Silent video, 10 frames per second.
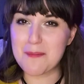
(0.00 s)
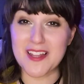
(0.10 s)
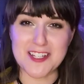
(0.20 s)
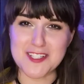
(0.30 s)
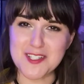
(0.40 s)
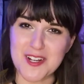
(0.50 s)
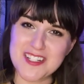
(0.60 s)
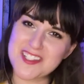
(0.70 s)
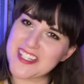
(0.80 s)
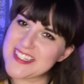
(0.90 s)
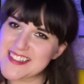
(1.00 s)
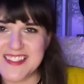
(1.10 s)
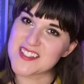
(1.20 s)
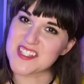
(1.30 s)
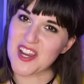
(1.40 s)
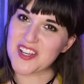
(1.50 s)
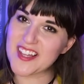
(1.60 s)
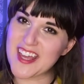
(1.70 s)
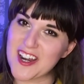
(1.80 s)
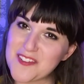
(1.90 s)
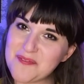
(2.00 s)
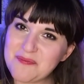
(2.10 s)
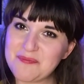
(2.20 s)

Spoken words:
my little strangelings. Scare you later.